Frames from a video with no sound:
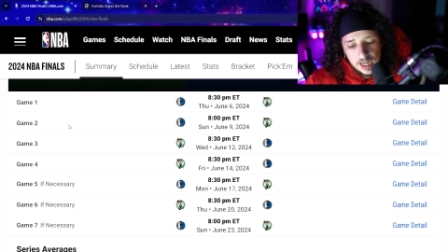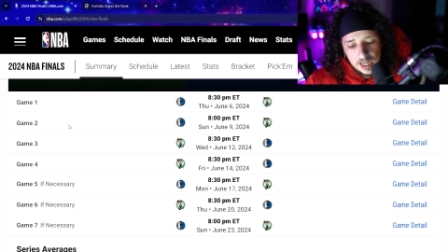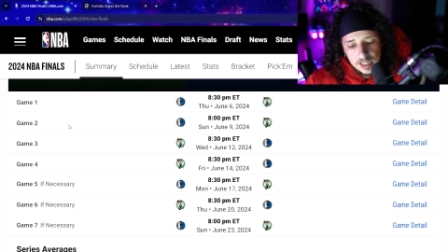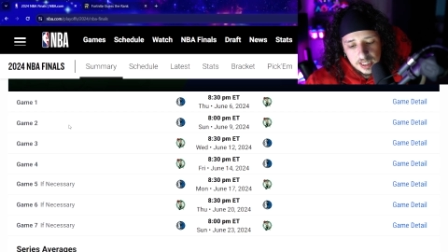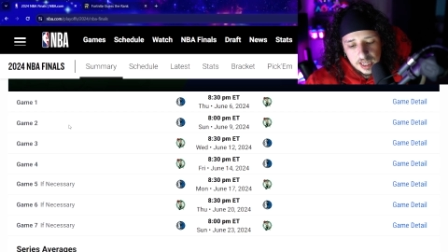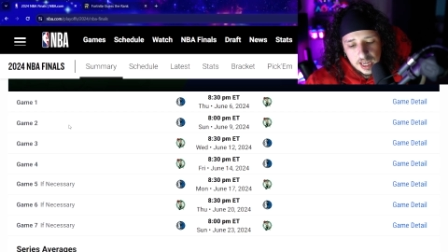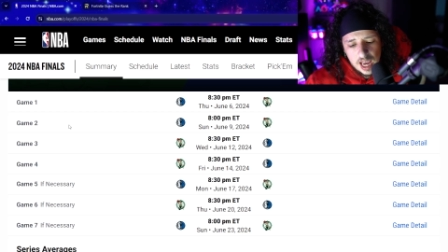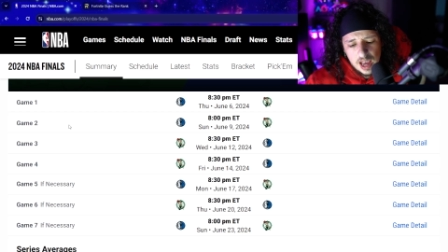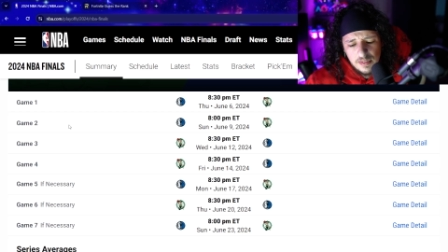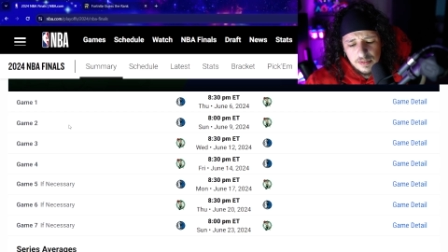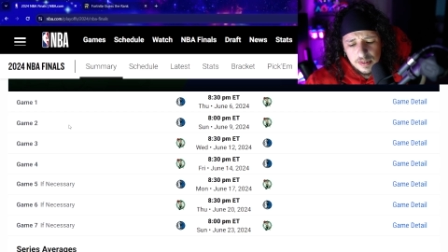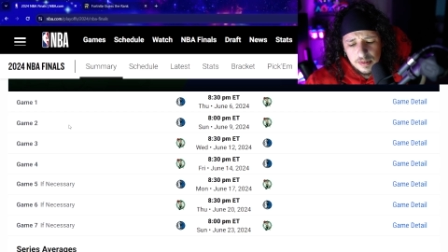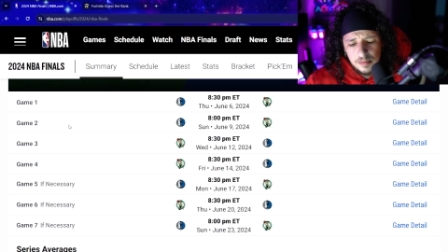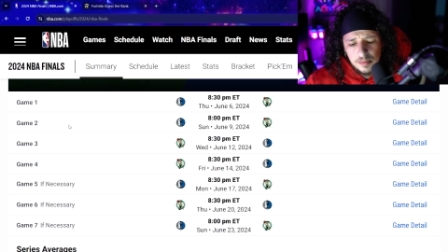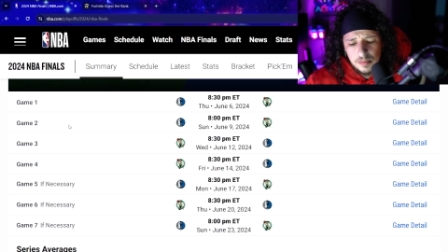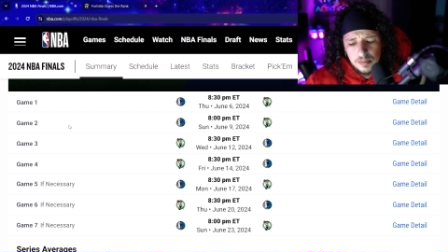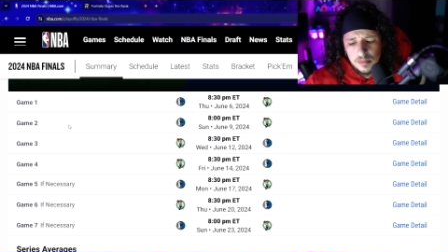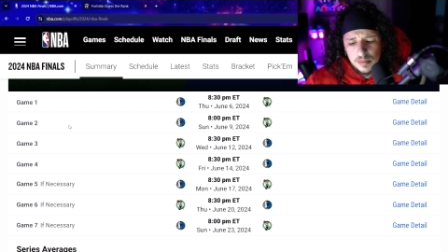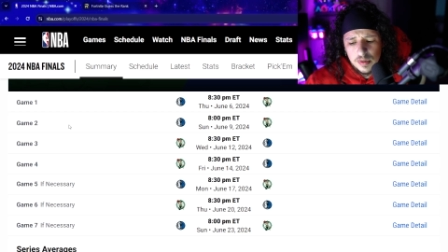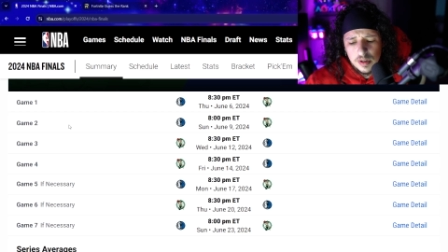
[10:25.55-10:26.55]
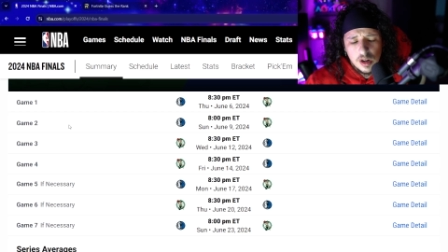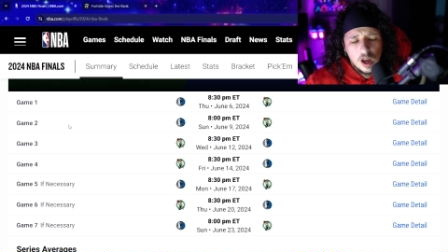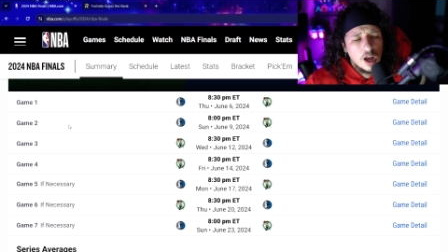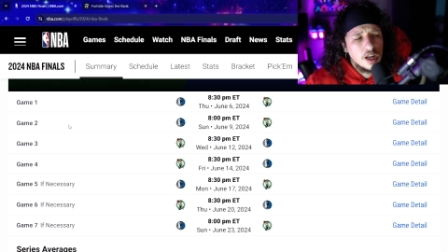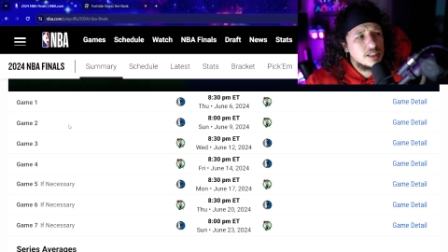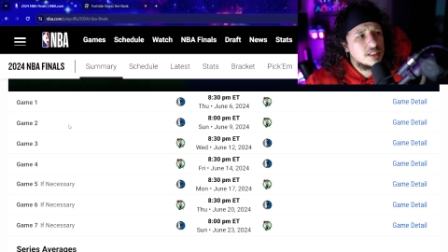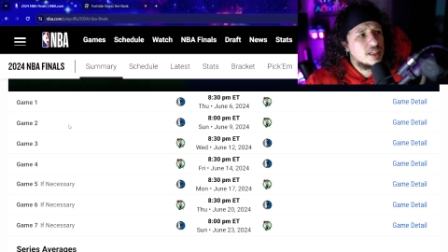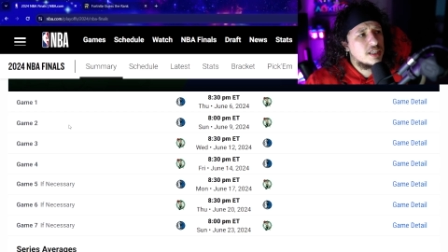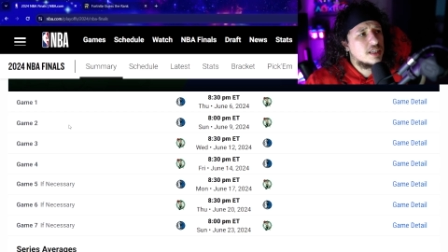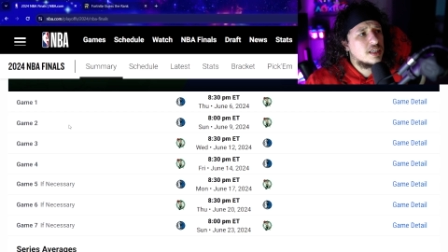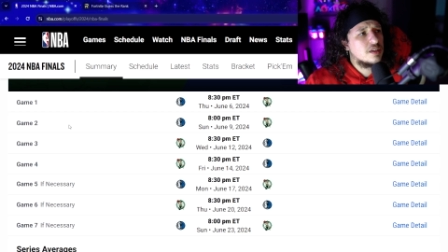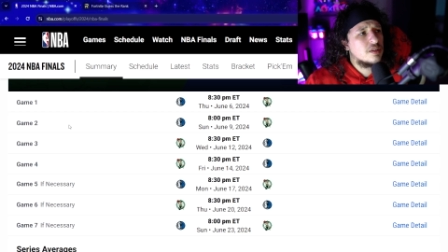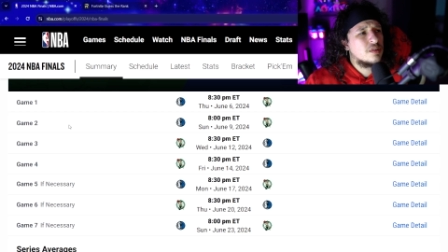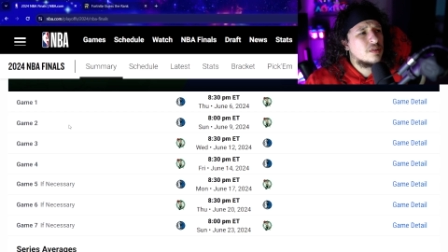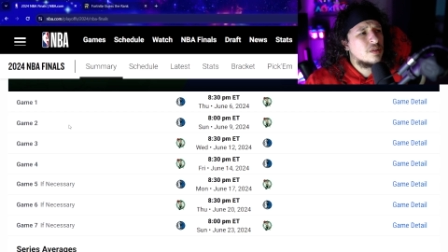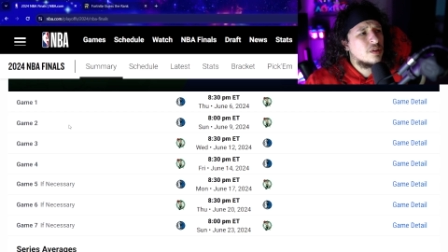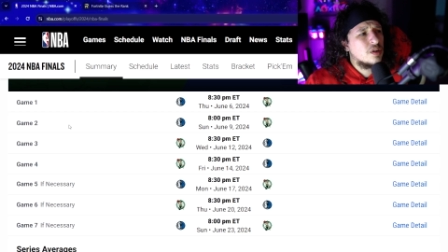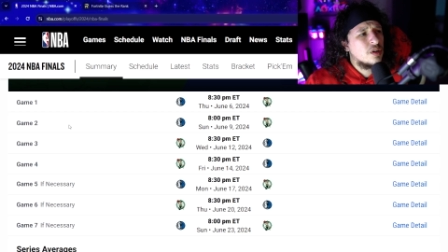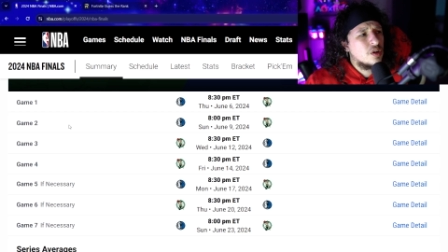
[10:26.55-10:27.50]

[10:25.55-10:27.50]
and they haven't not taken